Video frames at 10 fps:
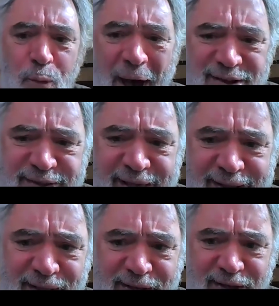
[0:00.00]
go back to
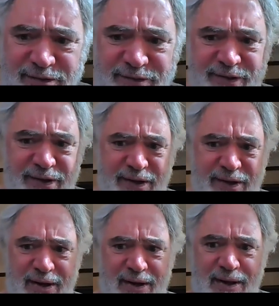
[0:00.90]
that list.
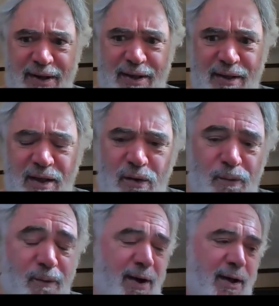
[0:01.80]

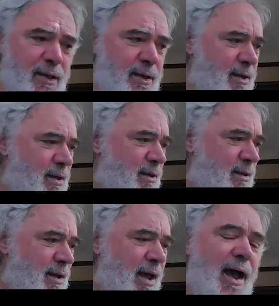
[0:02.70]
Well,
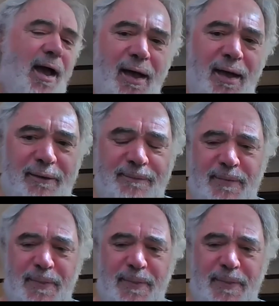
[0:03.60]
I think